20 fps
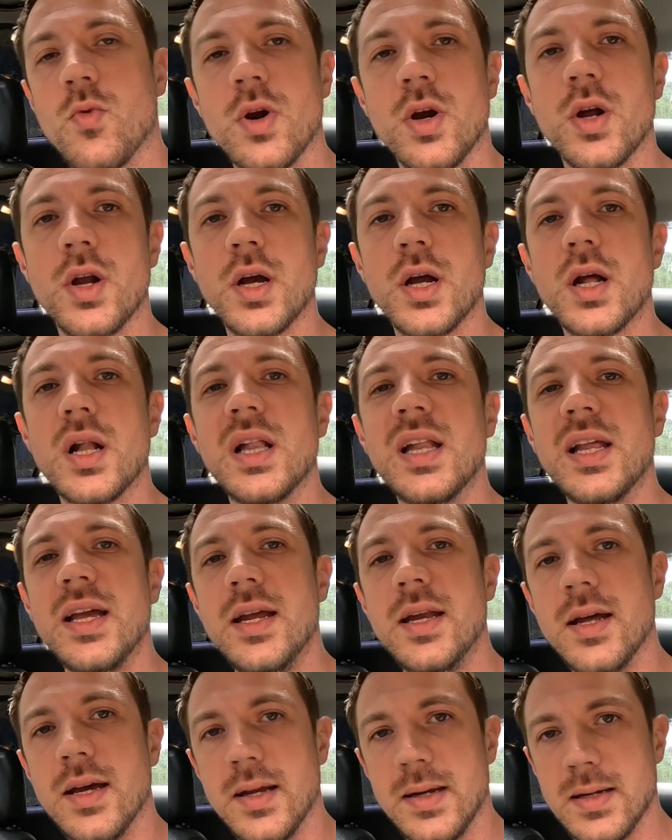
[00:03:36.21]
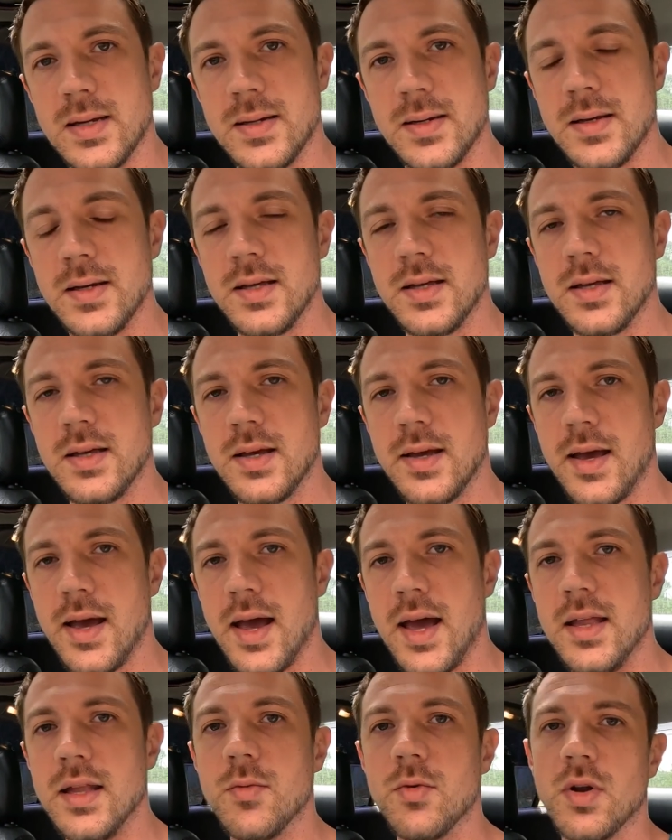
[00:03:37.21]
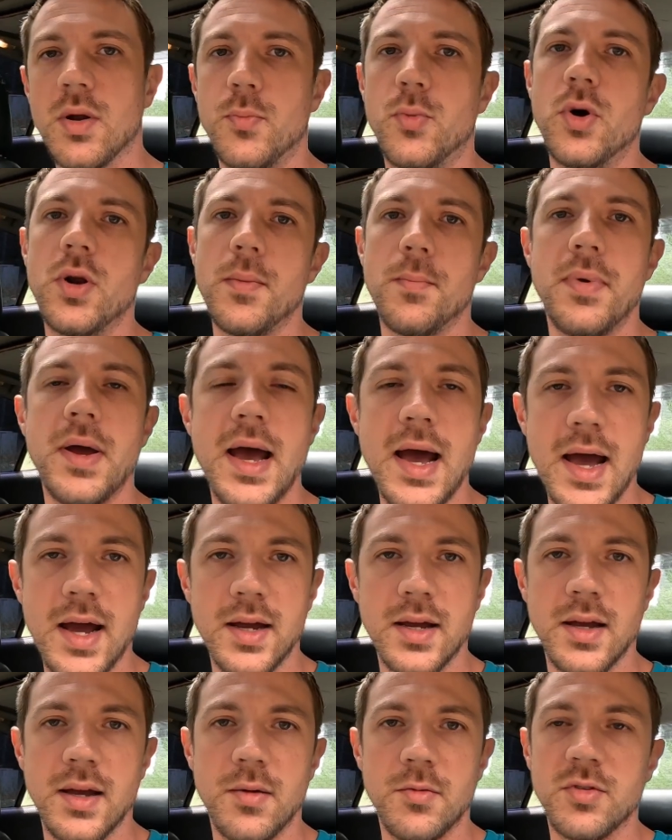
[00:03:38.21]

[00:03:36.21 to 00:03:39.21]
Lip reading: We're gonna clean it, and then we're gonna put it back.